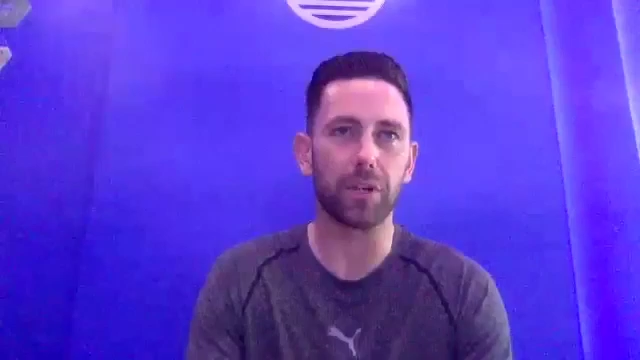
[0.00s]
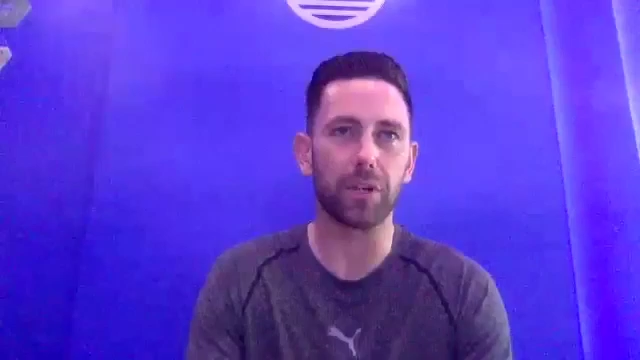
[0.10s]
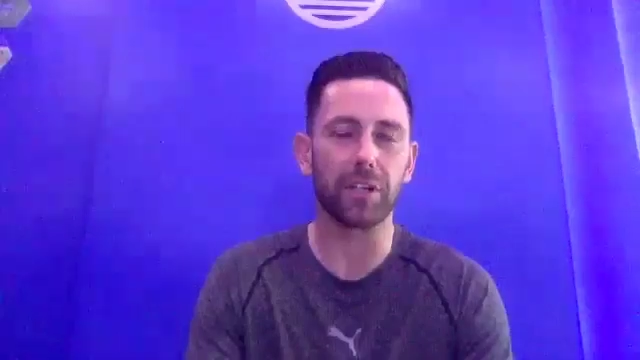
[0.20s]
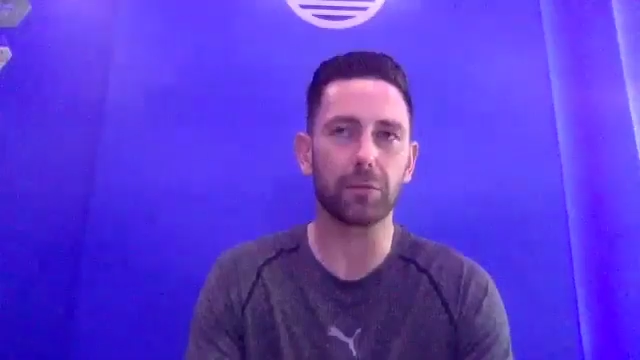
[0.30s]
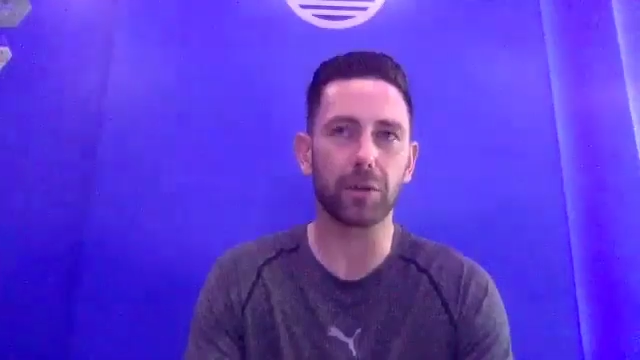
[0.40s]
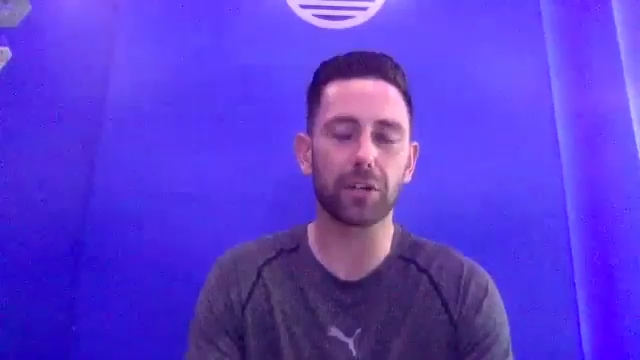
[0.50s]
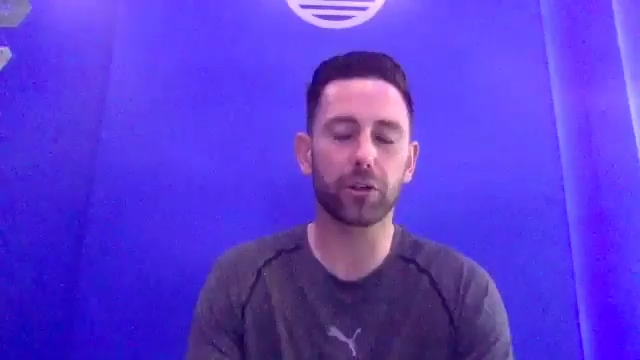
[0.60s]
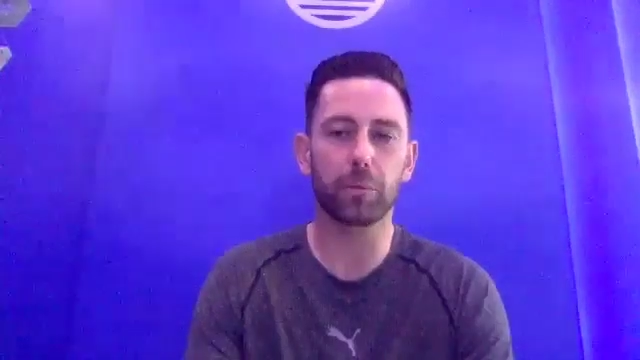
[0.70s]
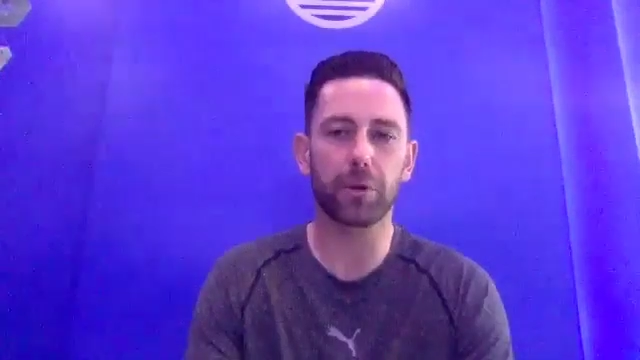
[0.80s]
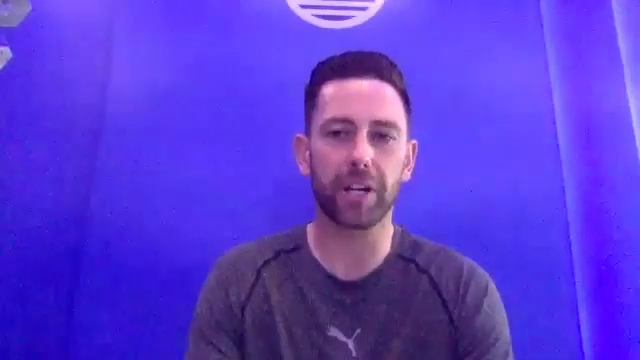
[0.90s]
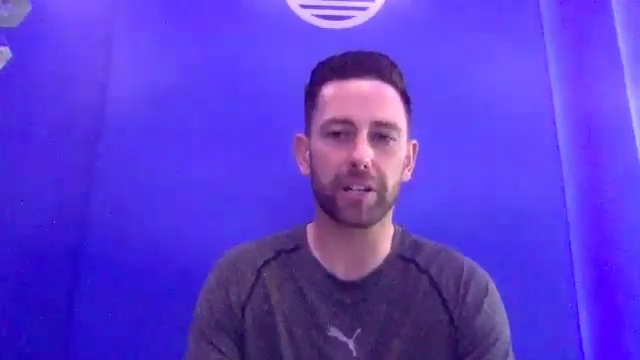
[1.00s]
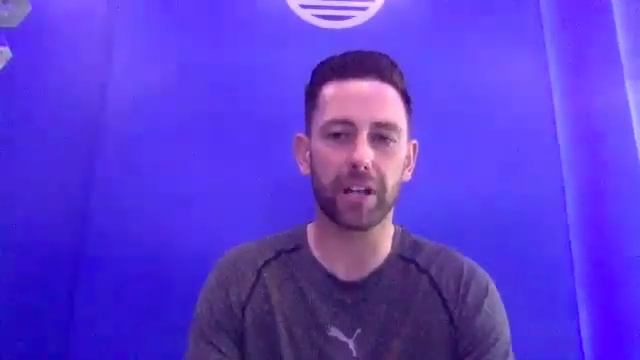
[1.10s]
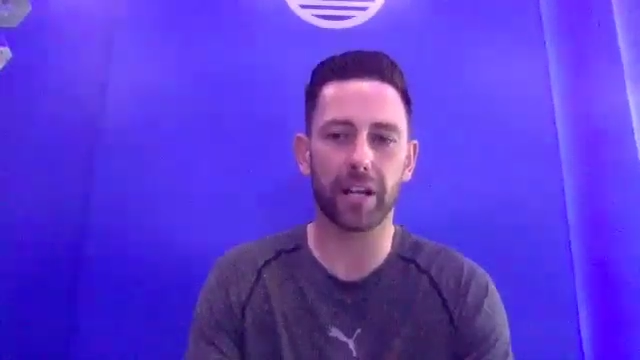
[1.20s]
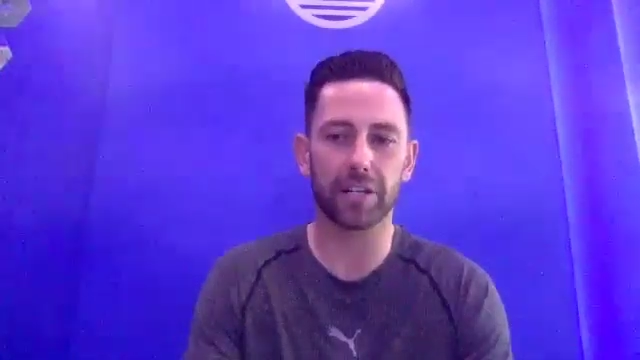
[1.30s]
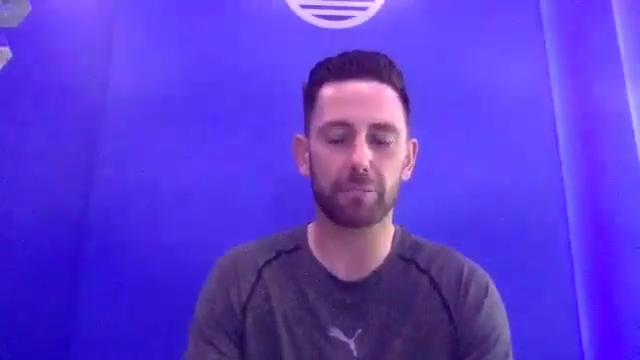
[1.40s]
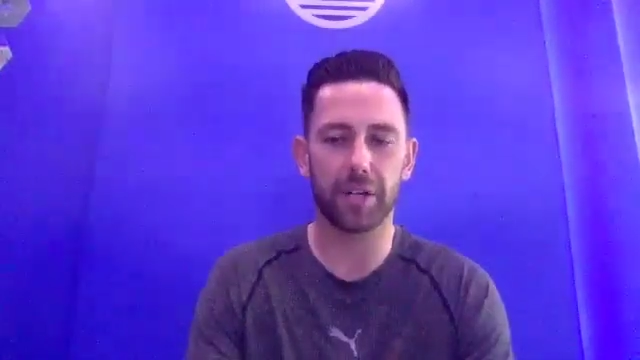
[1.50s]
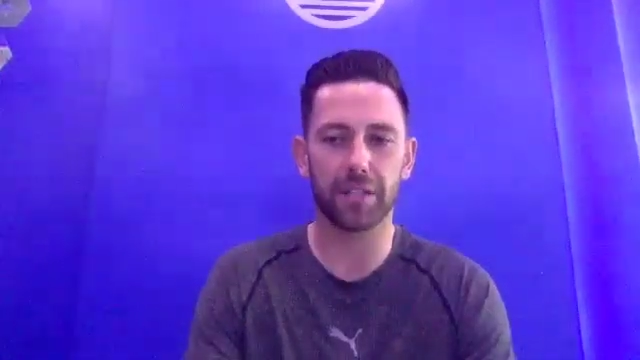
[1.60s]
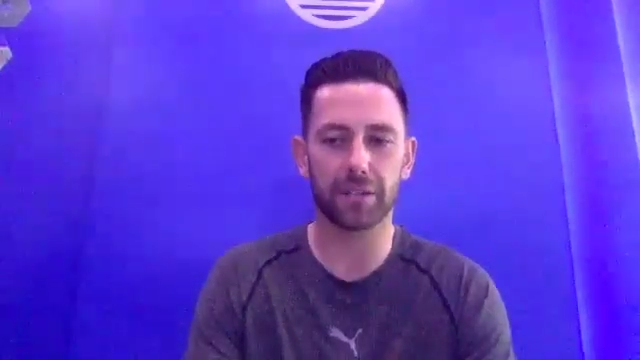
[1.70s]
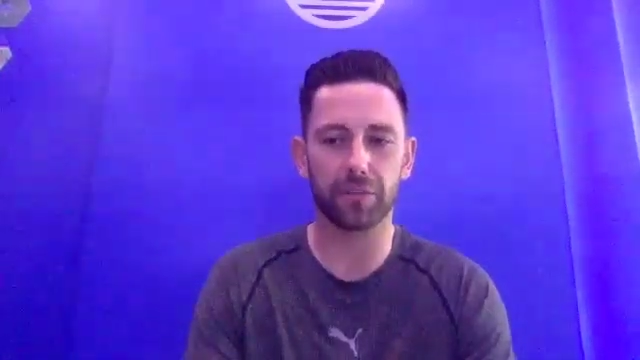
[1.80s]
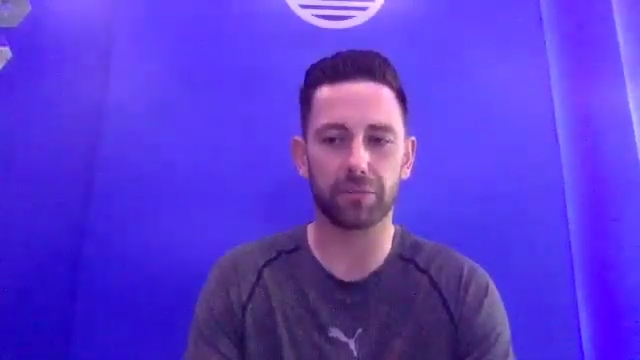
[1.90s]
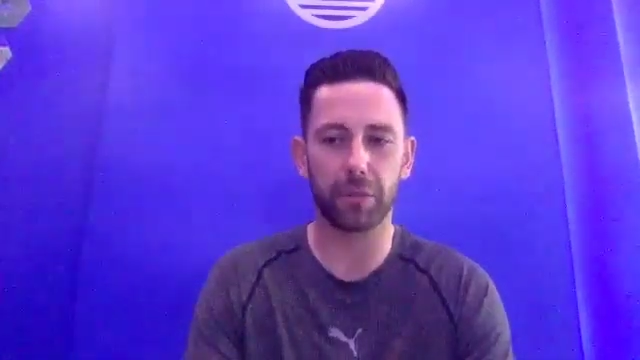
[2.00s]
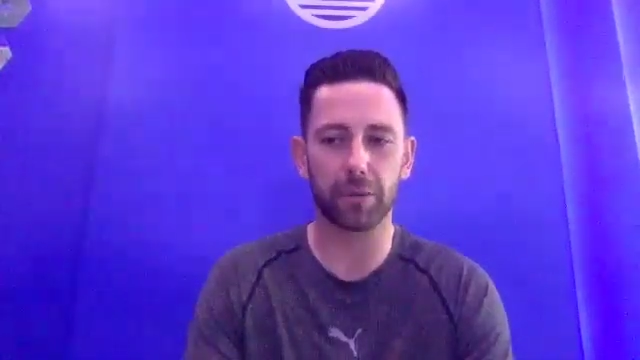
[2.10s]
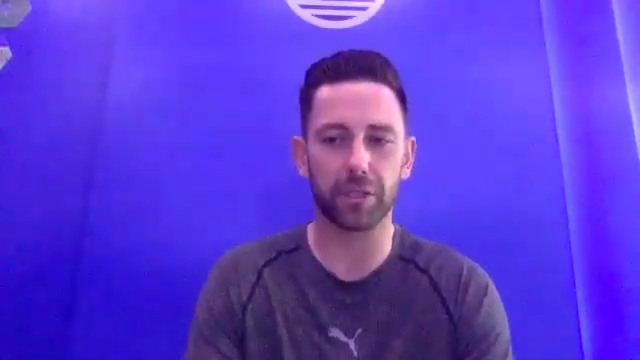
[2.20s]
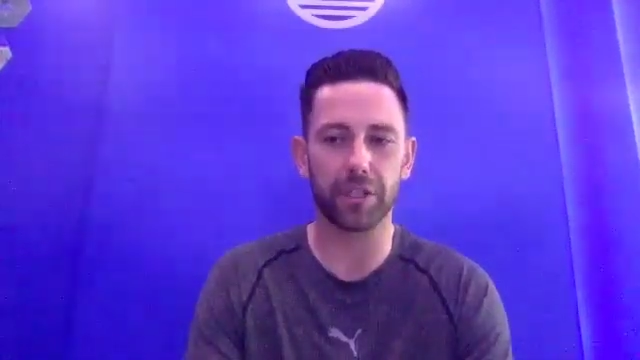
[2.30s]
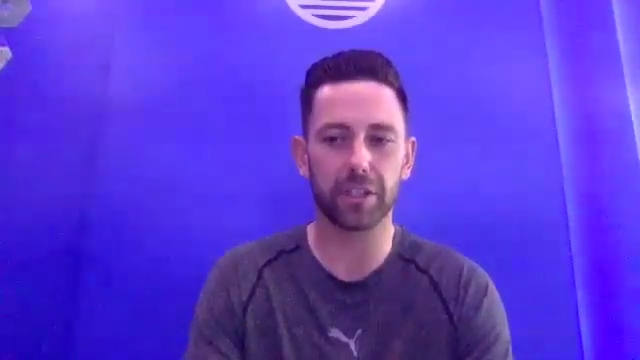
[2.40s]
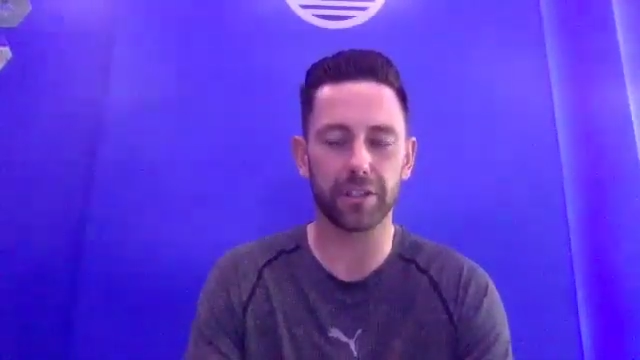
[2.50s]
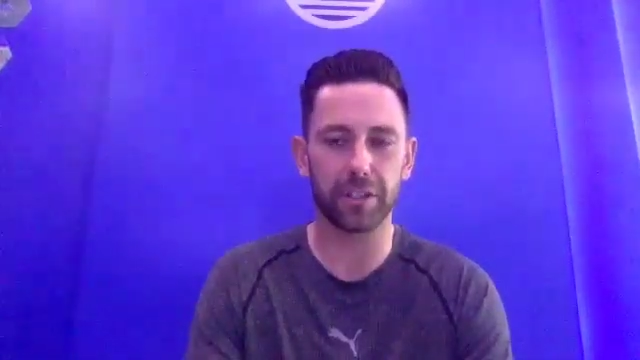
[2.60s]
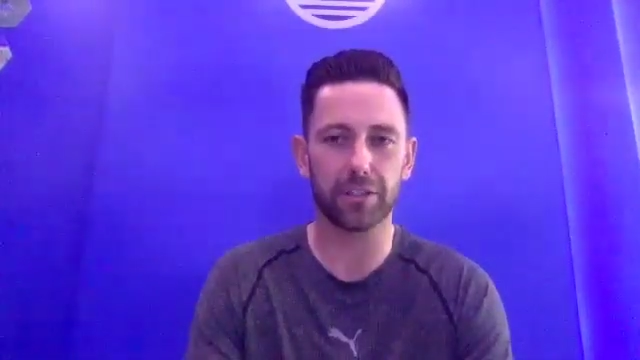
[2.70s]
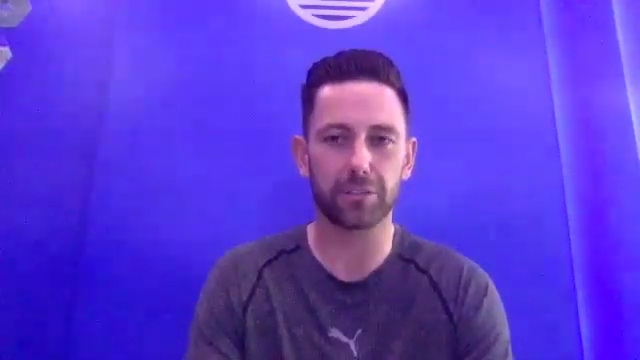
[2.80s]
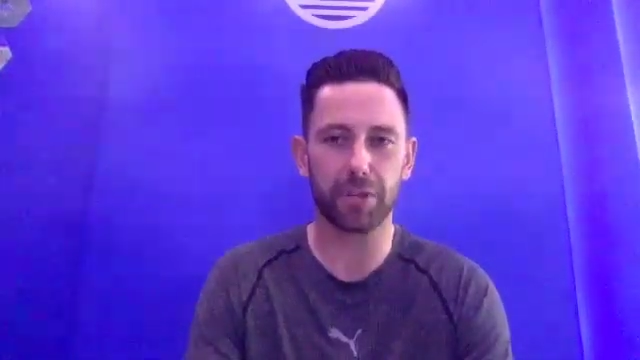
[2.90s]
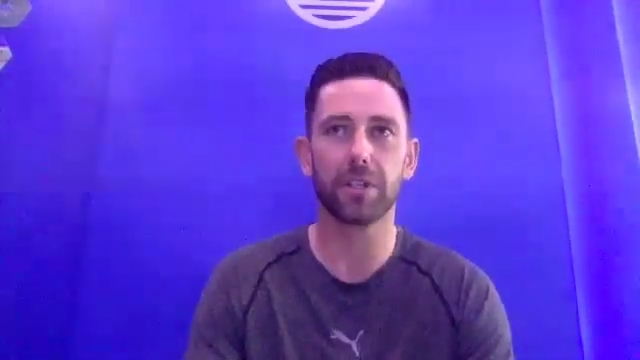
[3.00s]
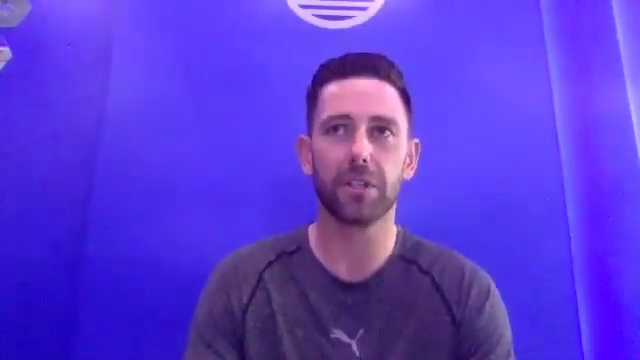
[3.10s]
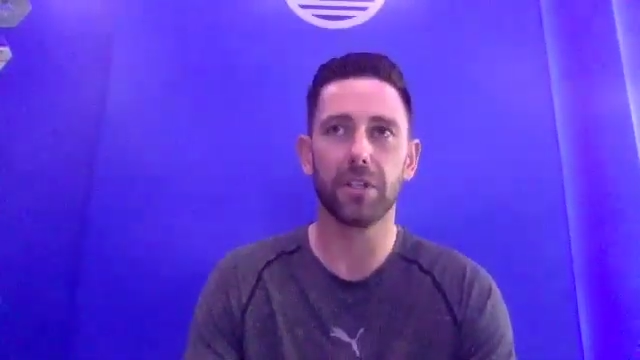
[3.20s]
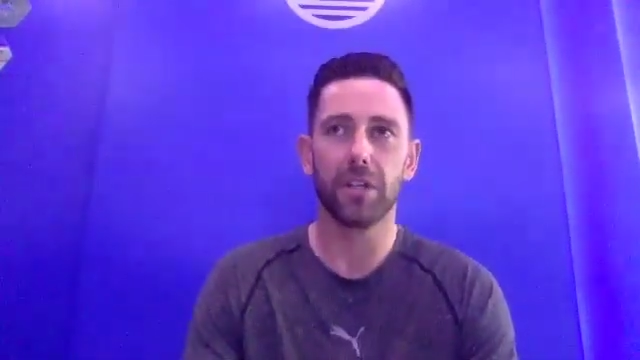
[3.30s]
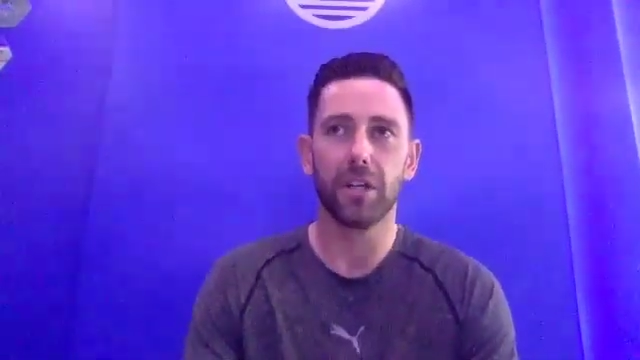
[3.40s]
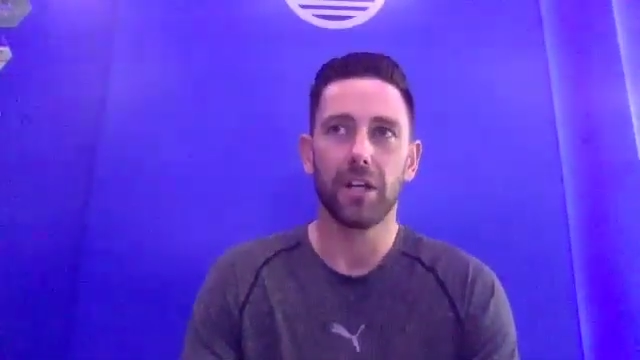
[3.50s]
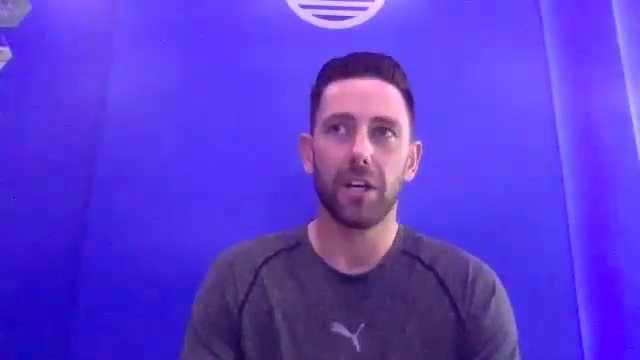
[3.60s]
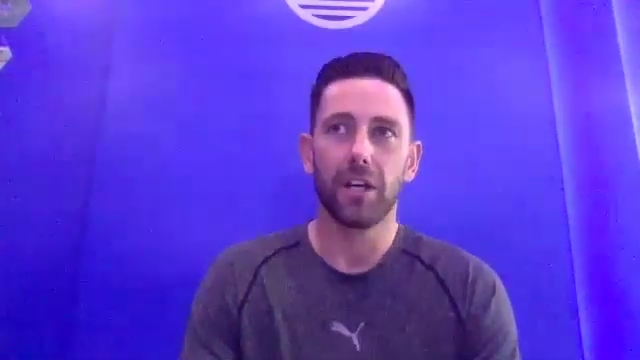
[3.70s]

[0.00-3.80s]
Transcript: We incorporated large parts of Maori indigenous practice,